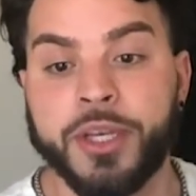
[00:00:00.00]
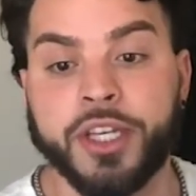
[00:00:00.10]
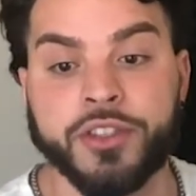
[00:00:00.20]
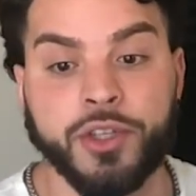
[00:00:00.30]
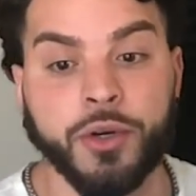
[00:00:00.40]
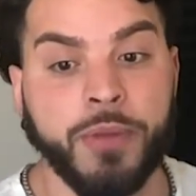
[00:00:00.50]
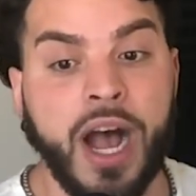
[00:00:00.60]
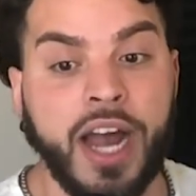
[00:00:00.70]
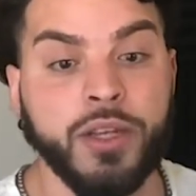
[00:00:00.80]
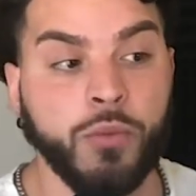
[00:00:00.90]
Because your
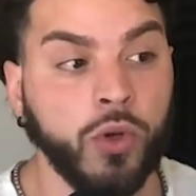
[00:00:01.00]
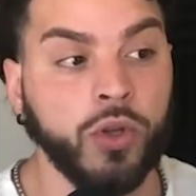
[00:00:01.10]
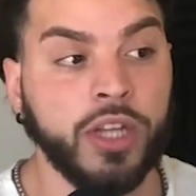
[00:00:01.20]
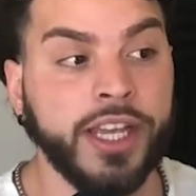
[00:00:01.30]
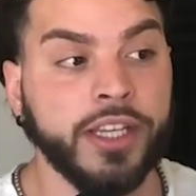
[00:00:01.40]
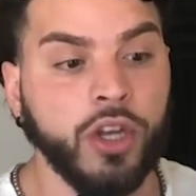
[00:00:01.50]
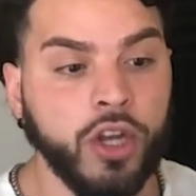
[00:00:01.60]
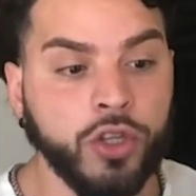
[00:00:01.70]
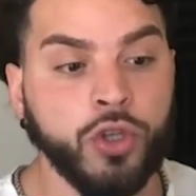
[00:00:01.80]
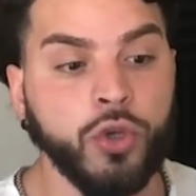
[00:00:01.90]
body will, like,
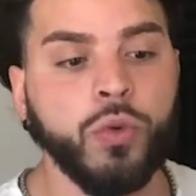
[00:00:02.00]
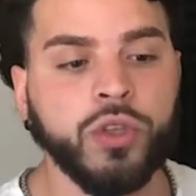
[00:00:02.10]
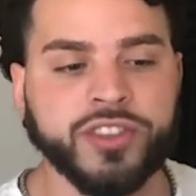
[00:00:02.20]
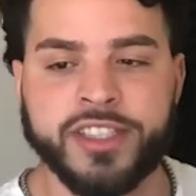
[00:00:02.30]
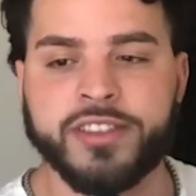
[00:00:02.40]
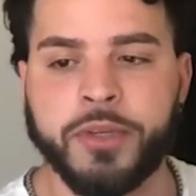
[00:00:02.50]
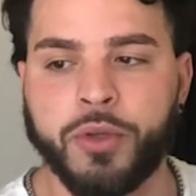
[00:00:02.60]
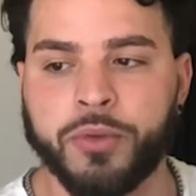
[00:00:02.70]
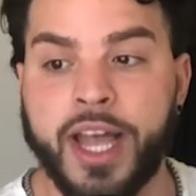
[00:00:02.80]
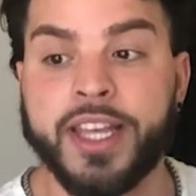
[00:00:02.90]
you will see something
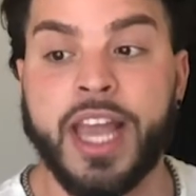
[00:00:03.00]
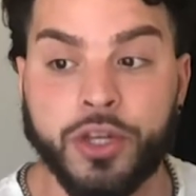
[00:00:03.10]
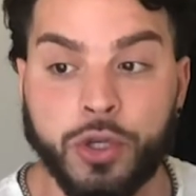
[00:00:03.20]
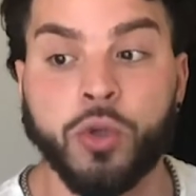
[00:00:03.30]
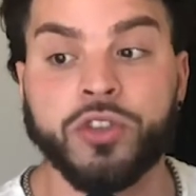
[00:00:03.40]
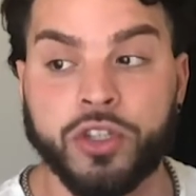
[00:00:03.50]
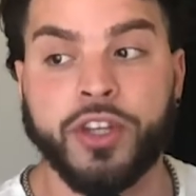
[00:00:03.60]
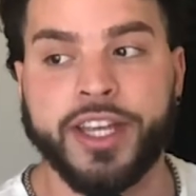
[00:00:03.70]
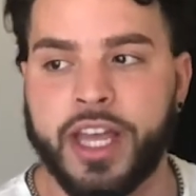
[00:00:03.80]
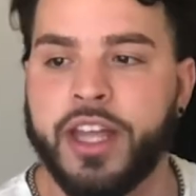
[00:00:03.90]
you like and you'll,
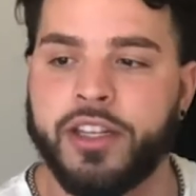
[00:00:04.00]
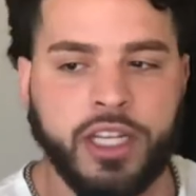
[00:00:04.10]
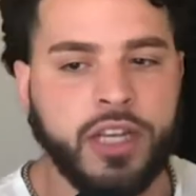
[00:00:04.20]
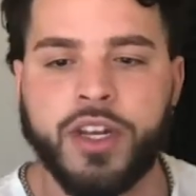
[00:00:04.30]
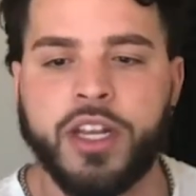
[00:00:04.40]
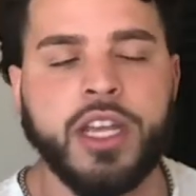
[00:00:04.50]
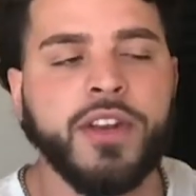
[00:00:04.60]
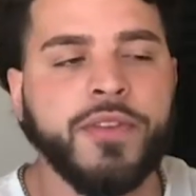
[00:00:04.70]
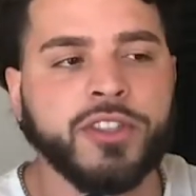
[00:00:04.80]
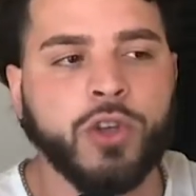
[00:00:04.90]
like, even
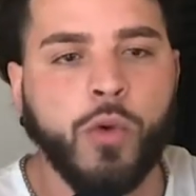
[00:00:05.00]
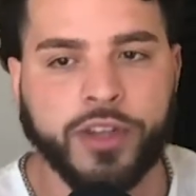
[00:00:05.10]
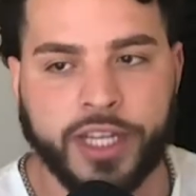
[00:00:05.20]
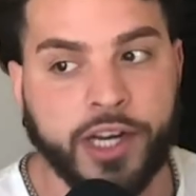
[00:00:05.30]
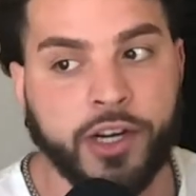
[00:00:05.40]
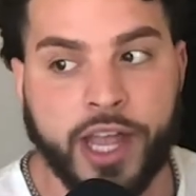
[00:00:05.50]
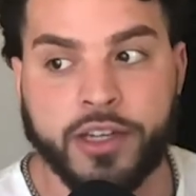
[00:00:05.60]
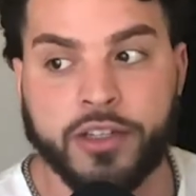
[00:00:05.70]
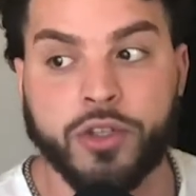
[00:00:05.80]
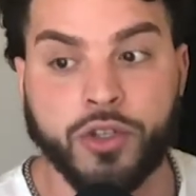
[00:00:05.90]
if it's over the internet,
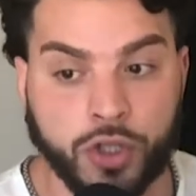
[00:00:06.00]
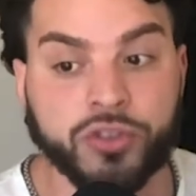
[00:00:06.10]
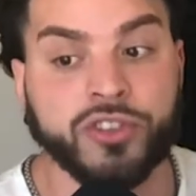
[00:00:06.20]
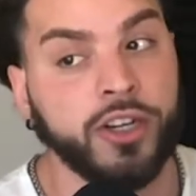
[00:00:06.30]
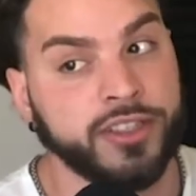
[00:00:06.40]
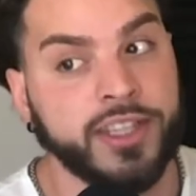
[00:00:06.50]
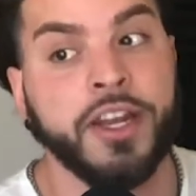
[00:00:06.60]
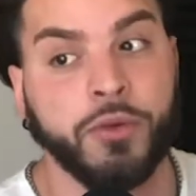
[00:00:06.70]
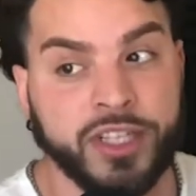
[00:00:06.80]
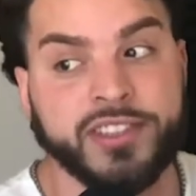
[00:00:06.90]
you'll start
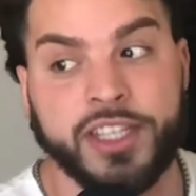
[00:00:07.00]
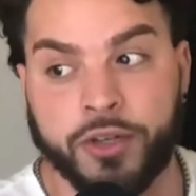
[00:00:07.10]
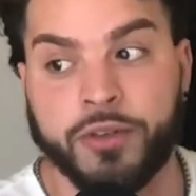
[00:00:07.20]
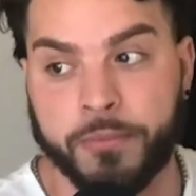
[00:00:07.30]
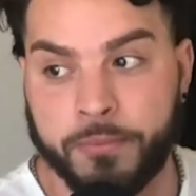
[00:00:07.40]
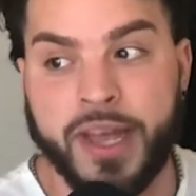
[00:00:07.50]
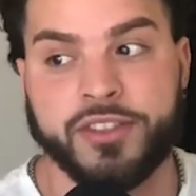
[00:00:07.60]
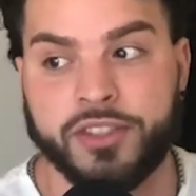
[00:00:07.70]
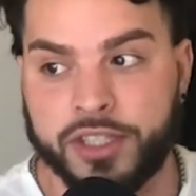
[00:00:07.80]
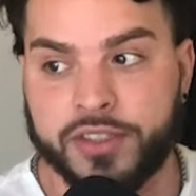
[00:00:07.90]
sending riskier
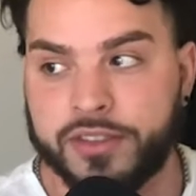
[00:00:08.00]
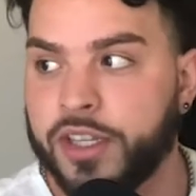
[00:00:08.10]
messages.